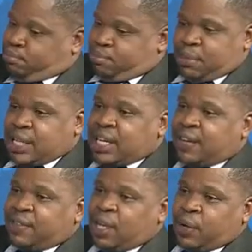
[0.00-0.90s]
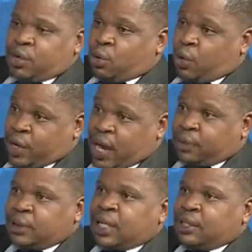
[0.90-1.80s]
better if they were to go
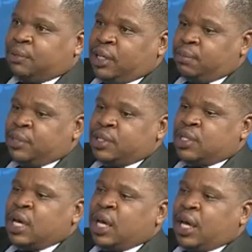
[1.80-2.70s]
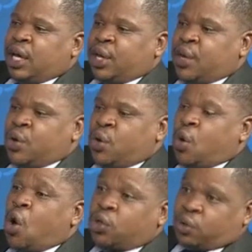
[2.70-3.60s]
down, that it means your
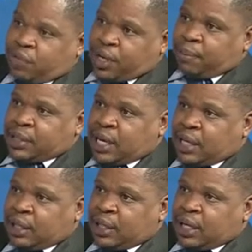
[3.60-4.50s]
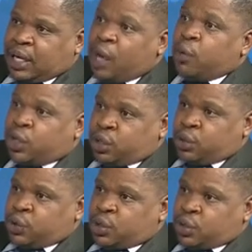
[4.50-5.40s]
cost of capital will
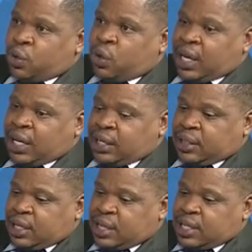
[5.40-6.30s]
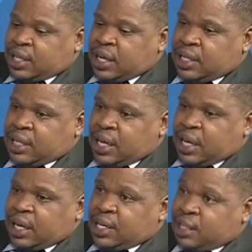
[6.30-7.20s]
reduce, or in this case
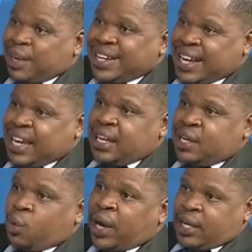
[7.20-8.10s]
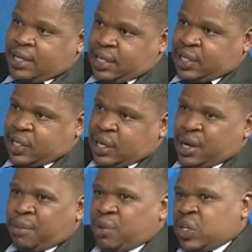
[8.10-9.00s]
it is maintained where it is,
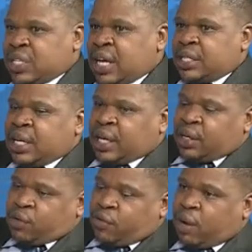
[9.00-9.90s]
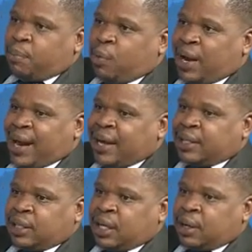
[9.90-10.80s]
because at the rate of
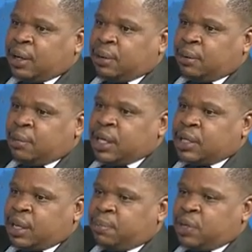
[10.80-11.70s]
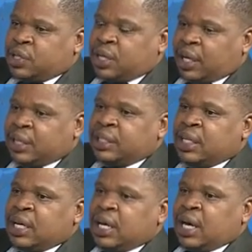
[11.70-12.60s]
1.9 monetary policy rate,
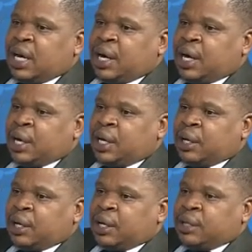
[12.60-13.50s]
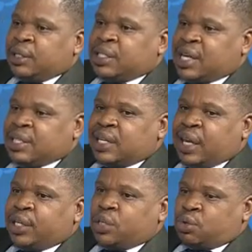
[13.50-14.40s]
it
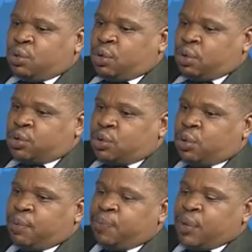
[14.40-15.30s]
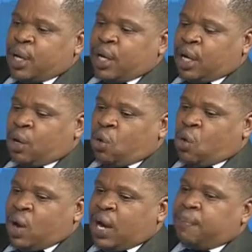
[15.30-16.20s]
translates to also a
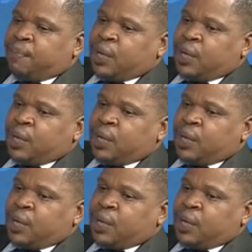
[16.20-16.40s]
lower